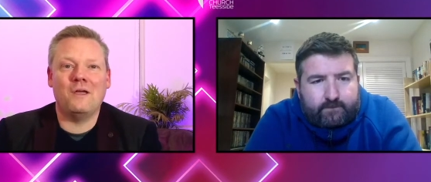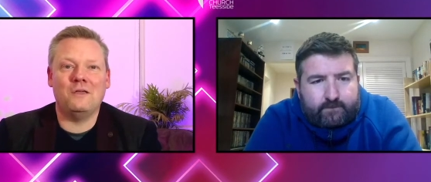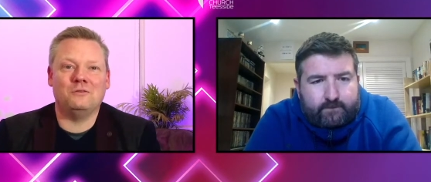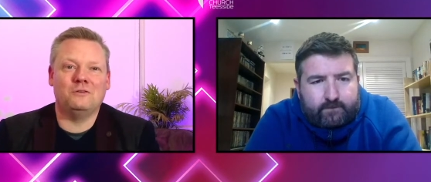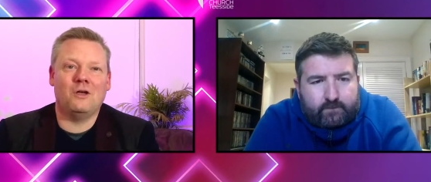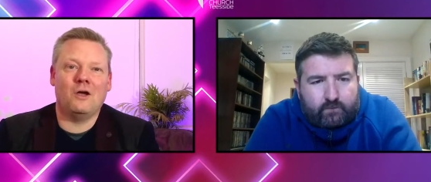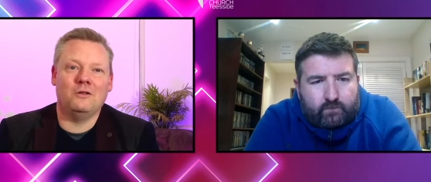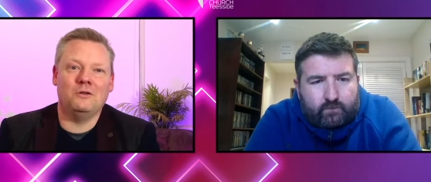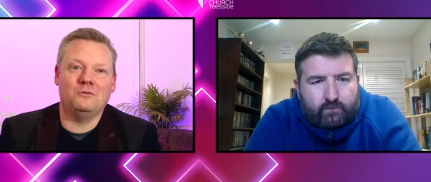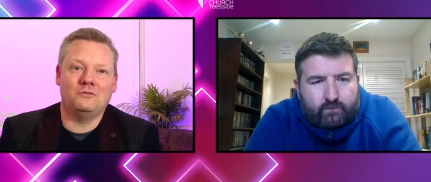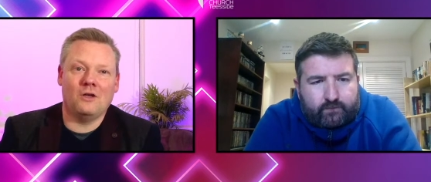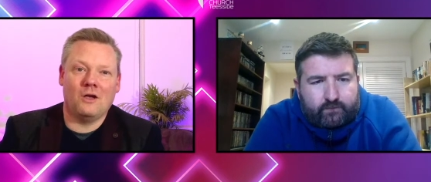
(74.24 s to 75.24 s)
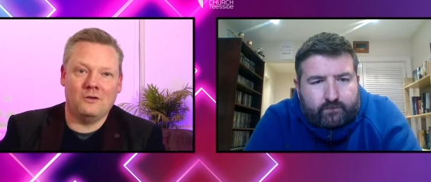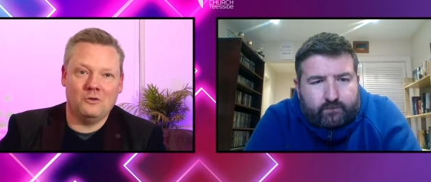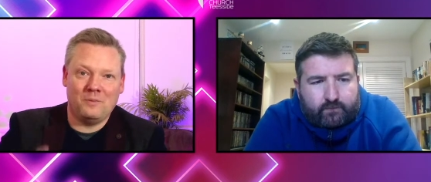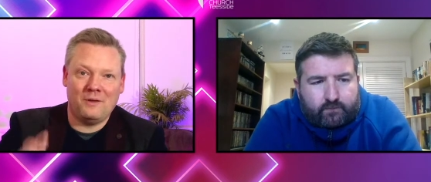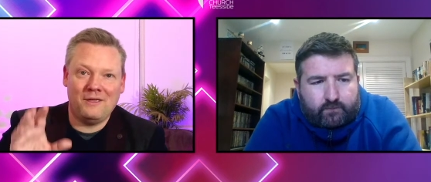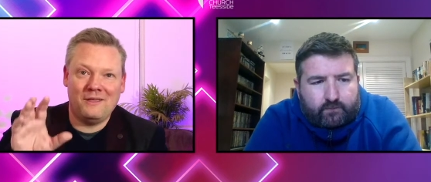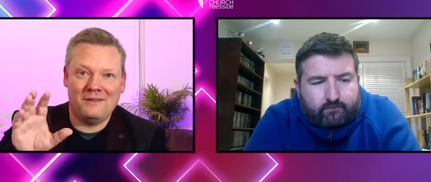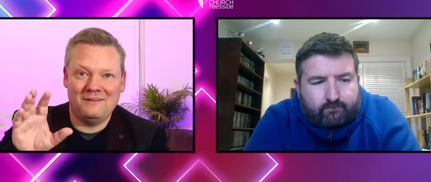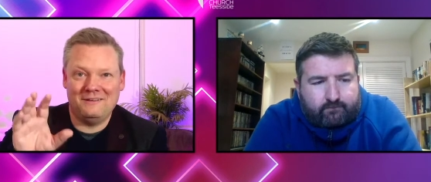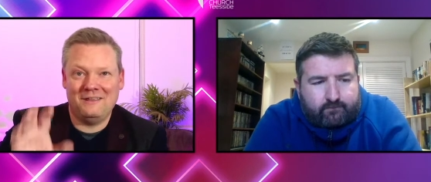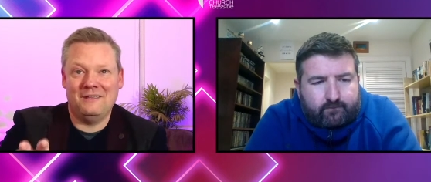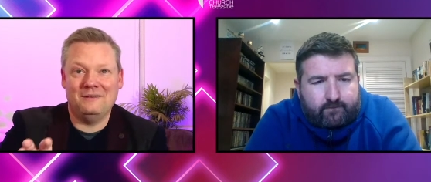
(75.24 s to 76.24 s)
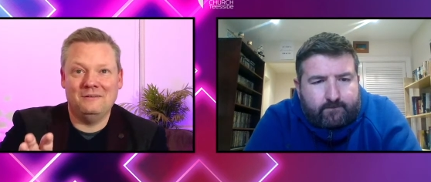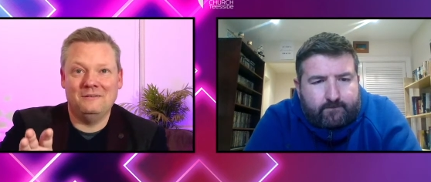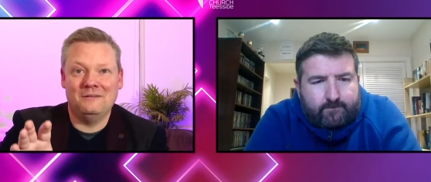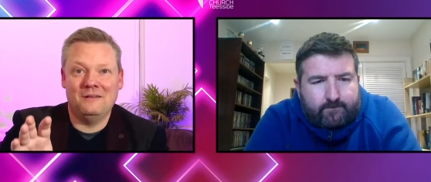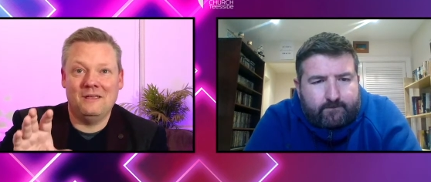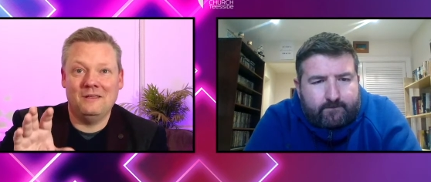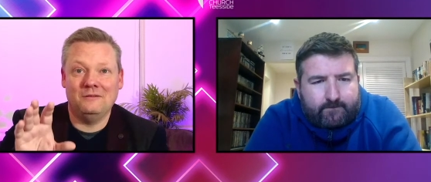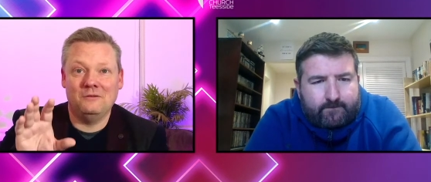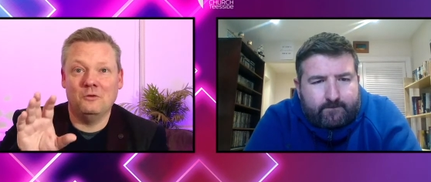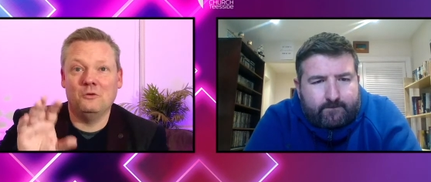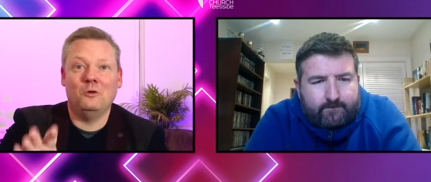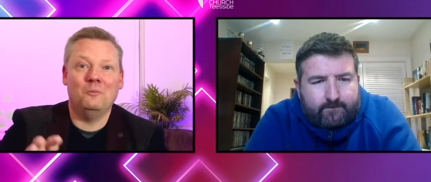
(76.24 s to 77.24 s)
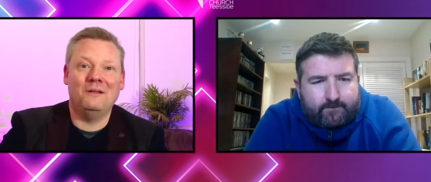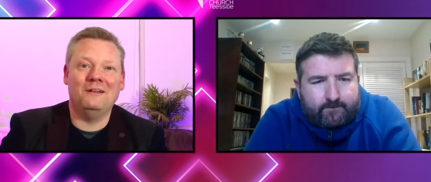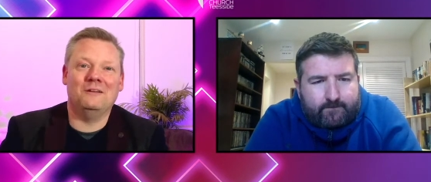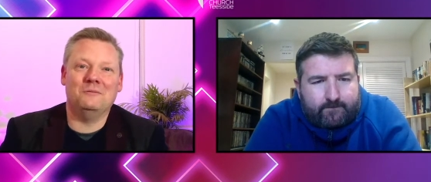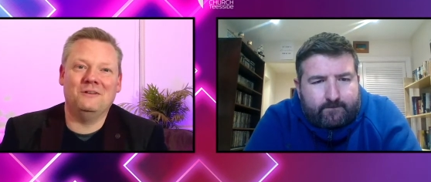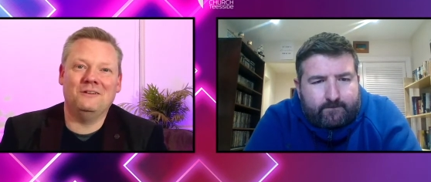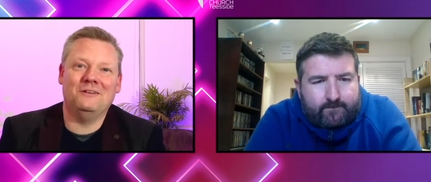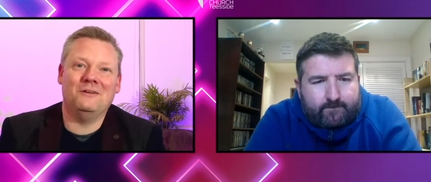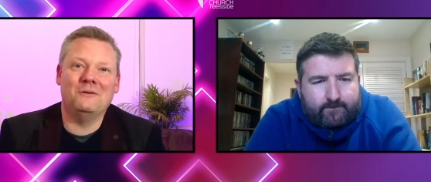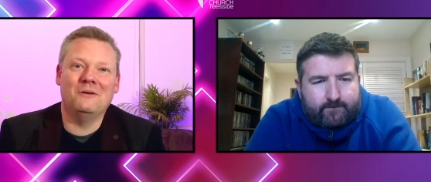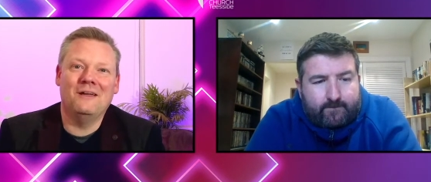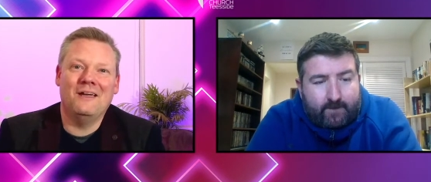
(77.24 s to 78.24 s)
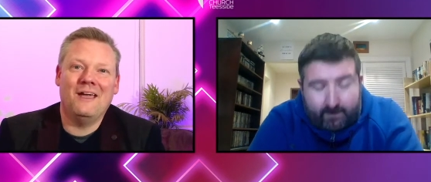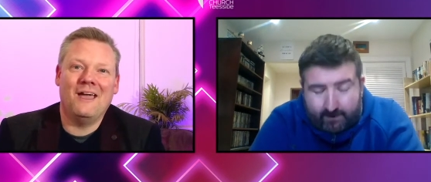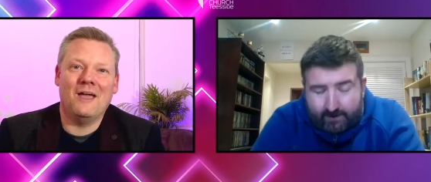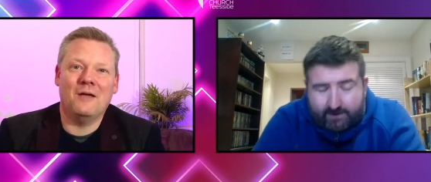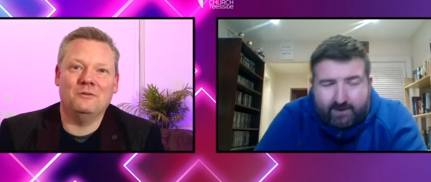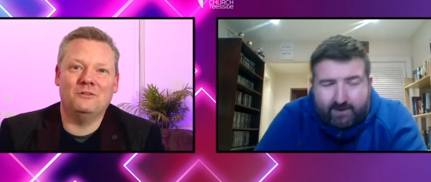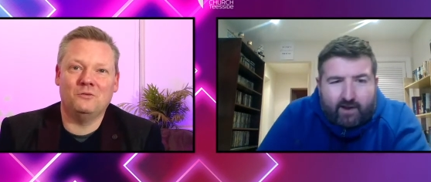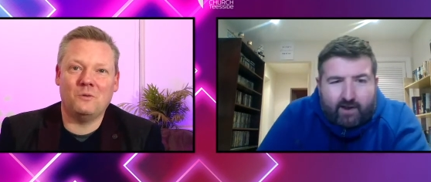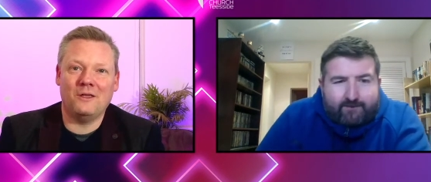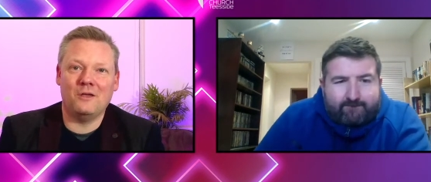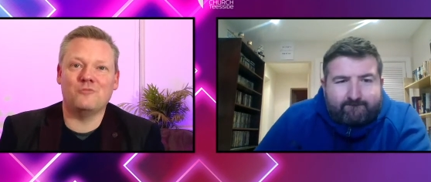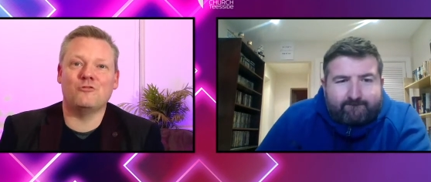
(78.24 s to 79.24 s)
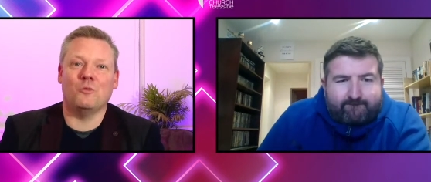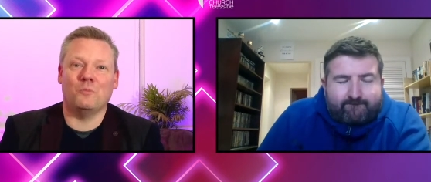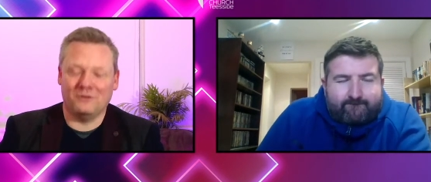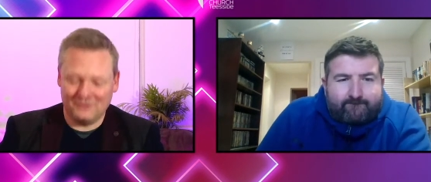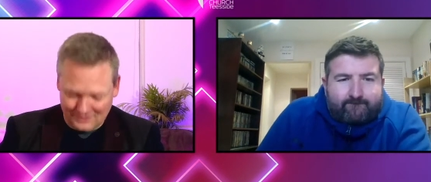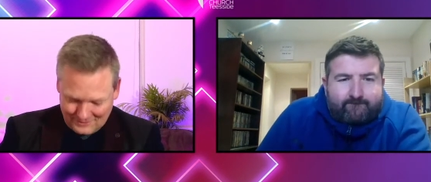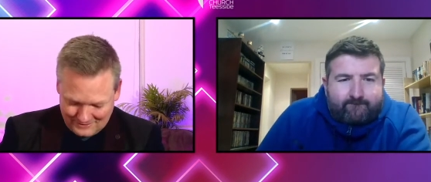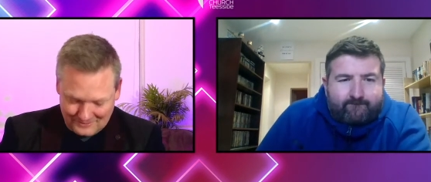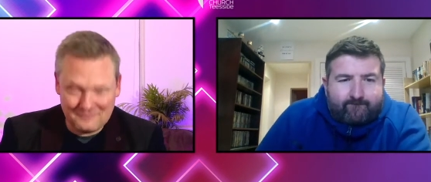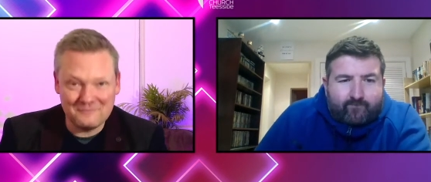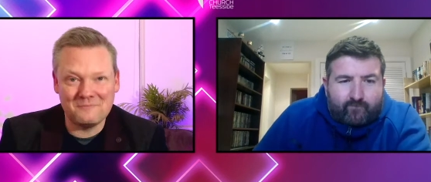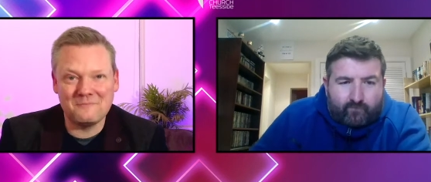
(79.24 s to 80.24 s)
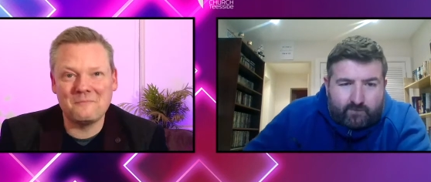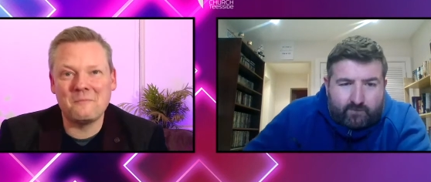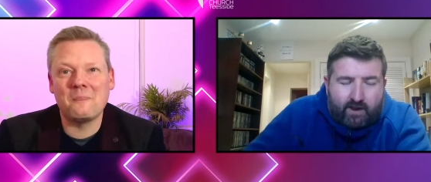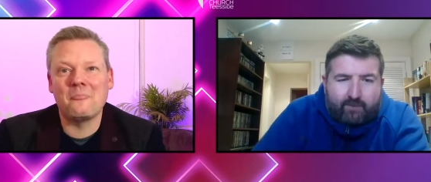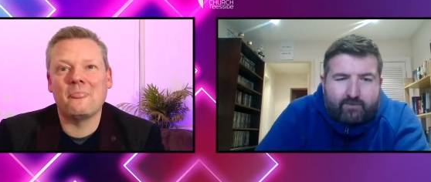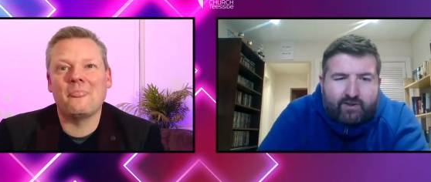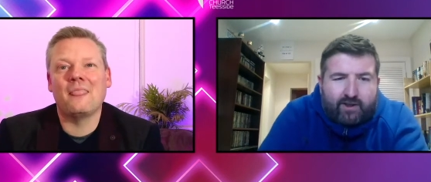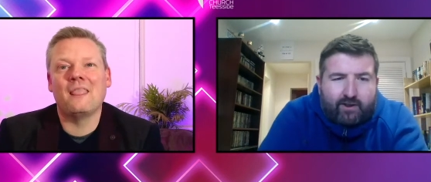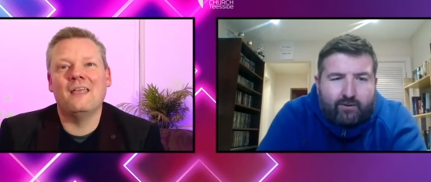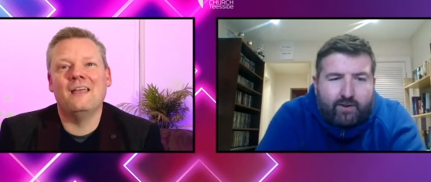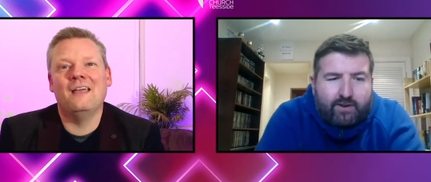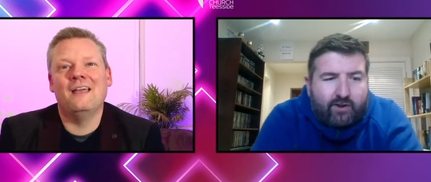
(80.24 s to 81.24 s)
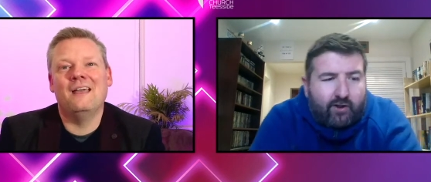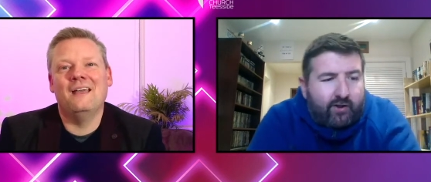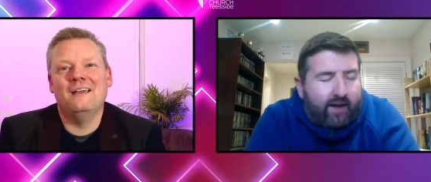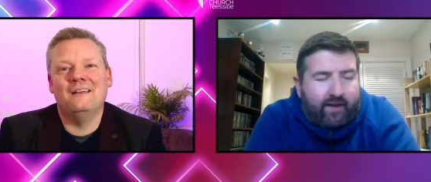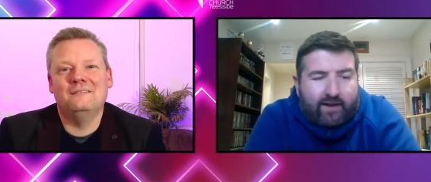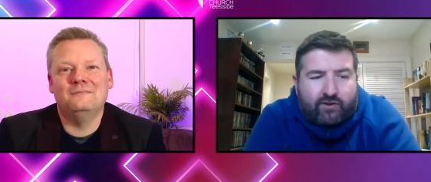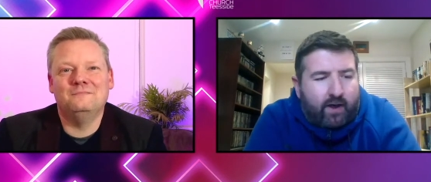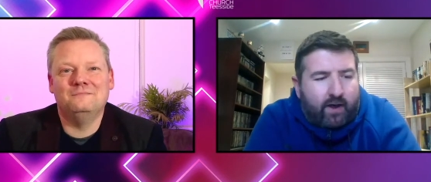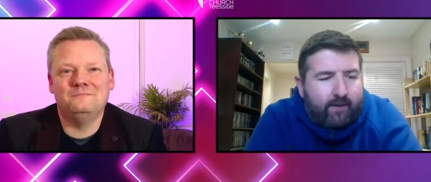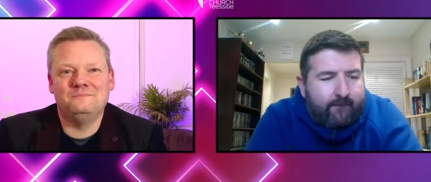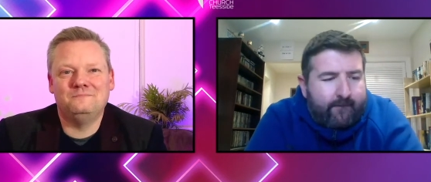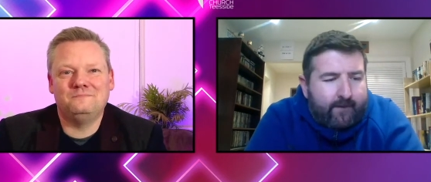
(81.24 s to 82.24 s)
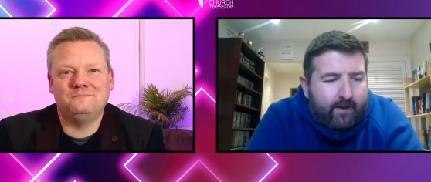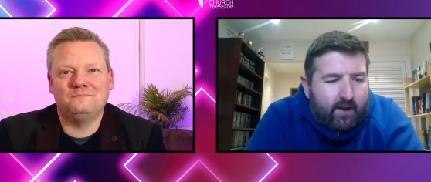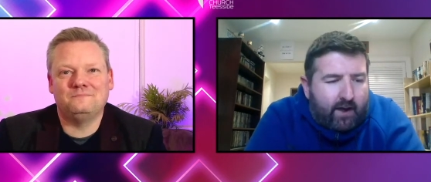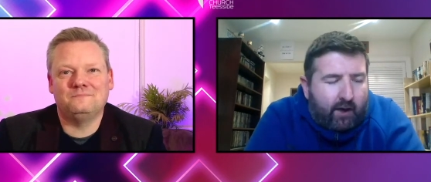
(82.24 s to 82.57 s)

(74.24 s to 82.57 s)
Speaker 1: you started. You started up here in, in good old Billingham, didn't you? I did, um, yeah. This is where you grew up, isn't it?
Speaker 2: Yeah, absolutely. So, yeah, that's where I was